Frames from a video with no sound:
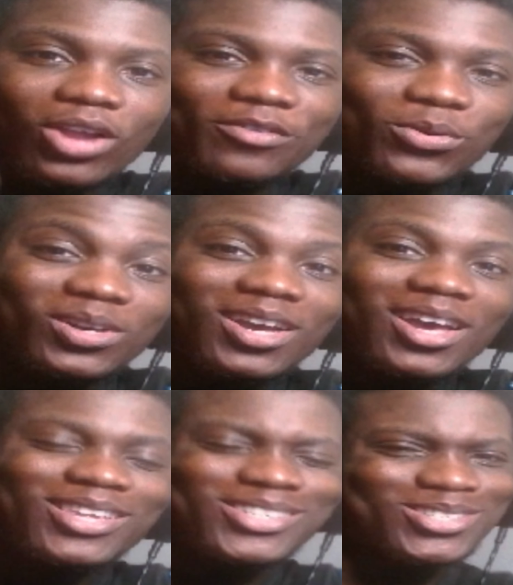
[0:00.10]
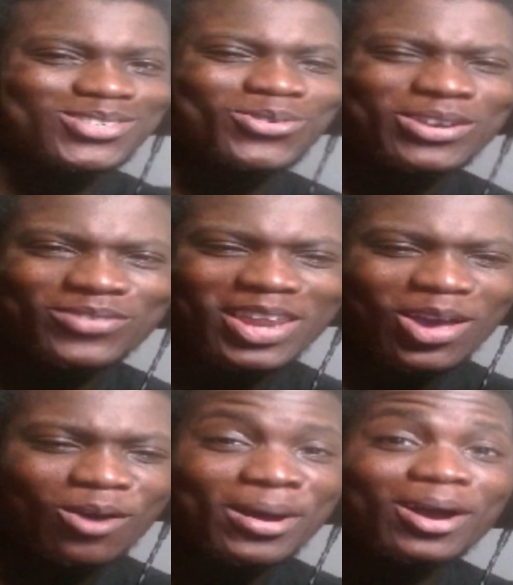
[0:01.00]
everyone, this is a quick
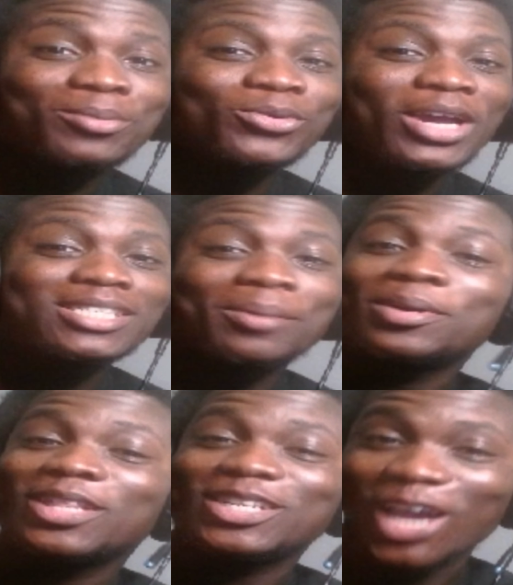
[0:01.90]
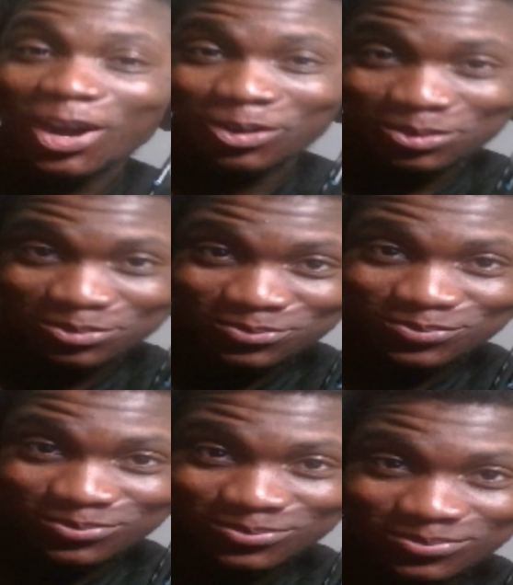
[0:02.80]
video about upgrades coming to the channel.
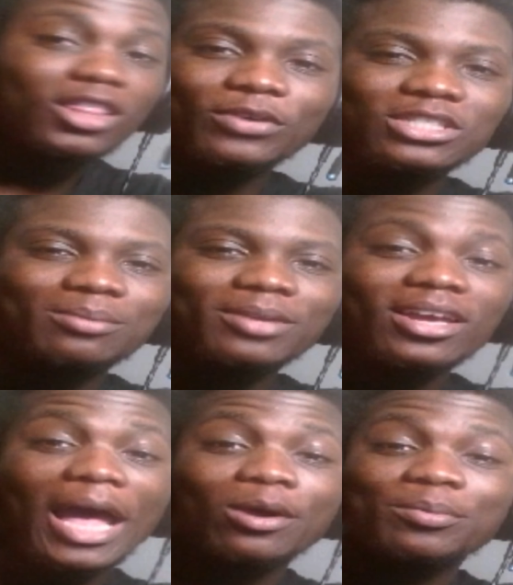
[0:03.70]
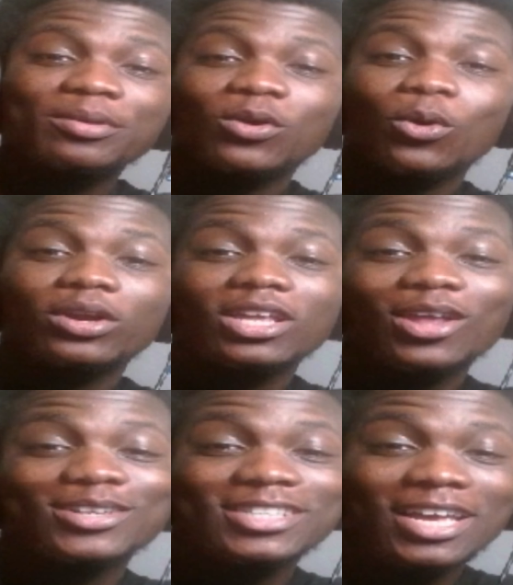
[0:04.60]
The first update, I will be recording in
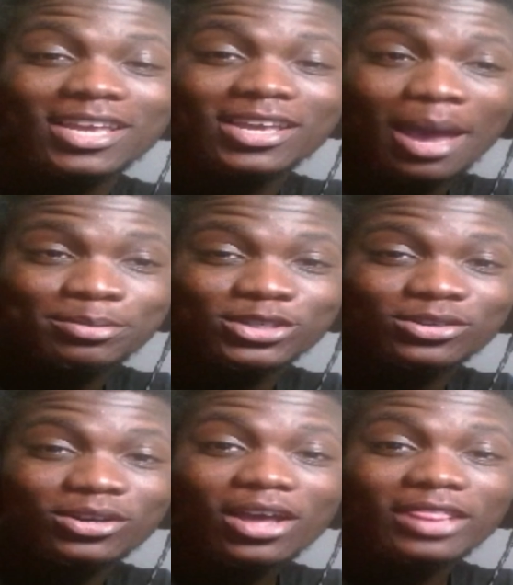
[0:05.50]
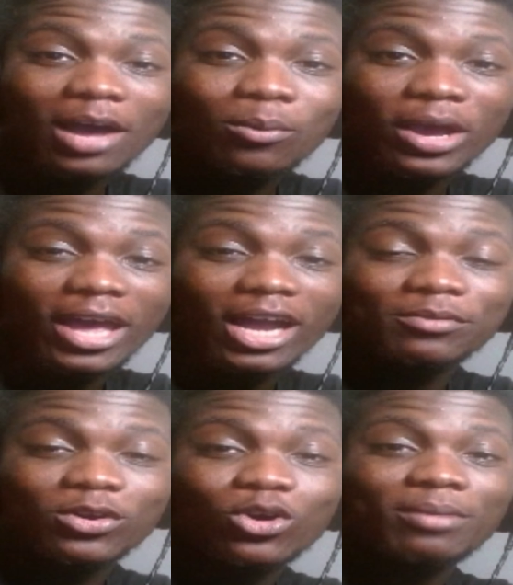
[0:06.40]
Logitech Capture. That way I can
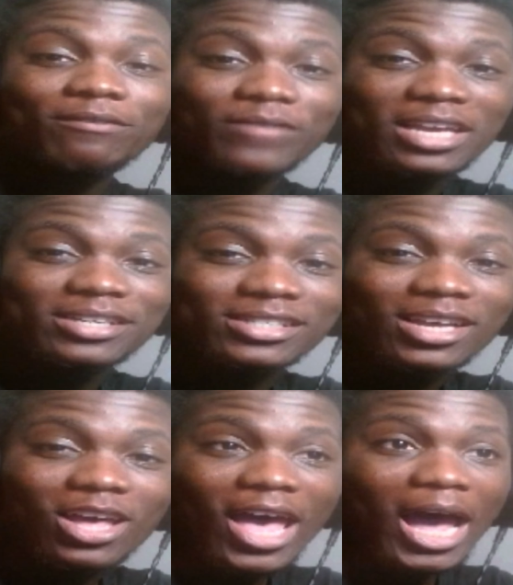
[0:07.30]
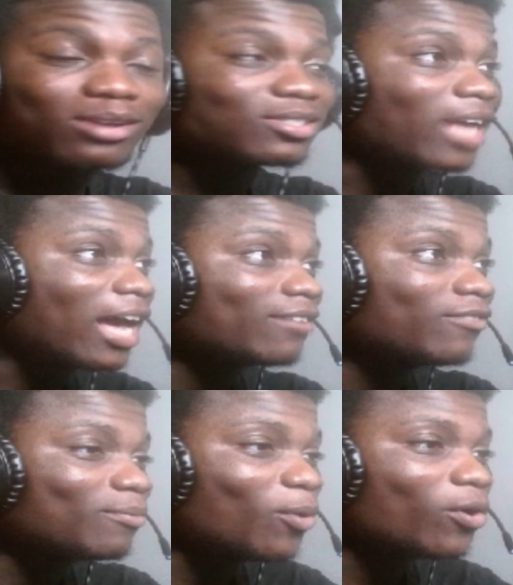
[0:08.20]
record my face outside of
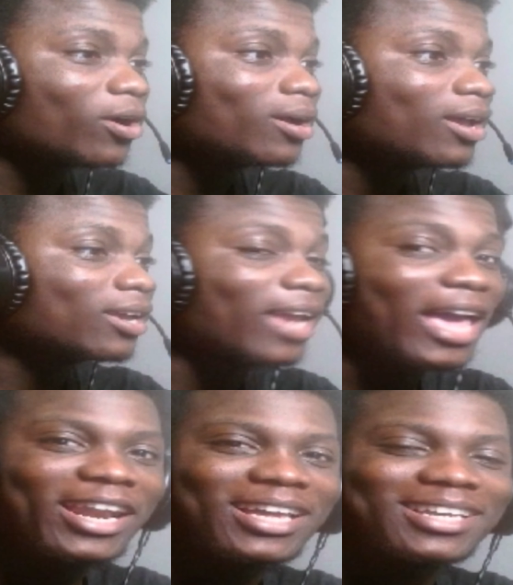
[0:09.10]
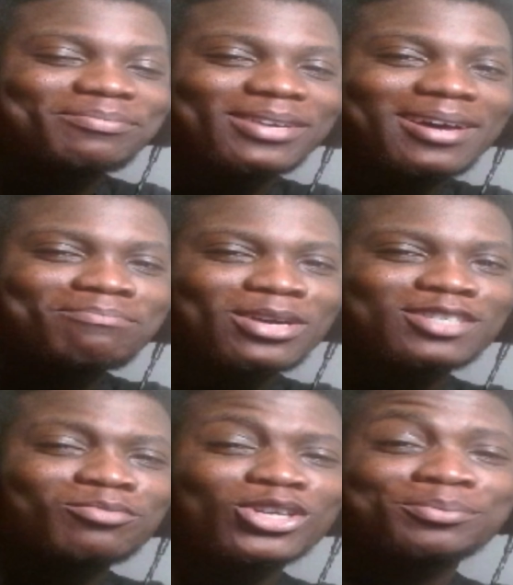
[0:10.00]
Filmora, and editing can become
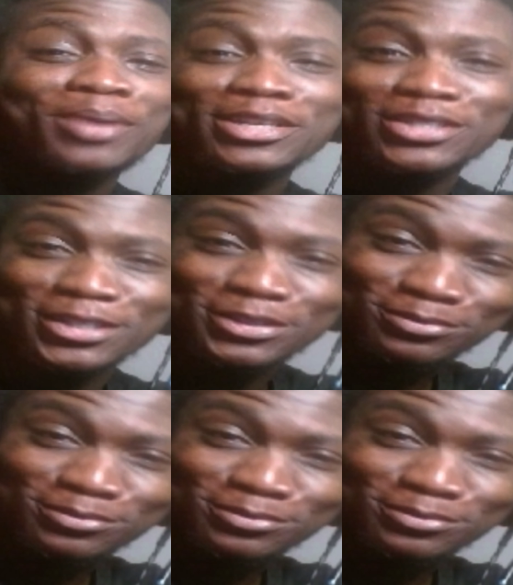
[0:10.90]
much more spicy.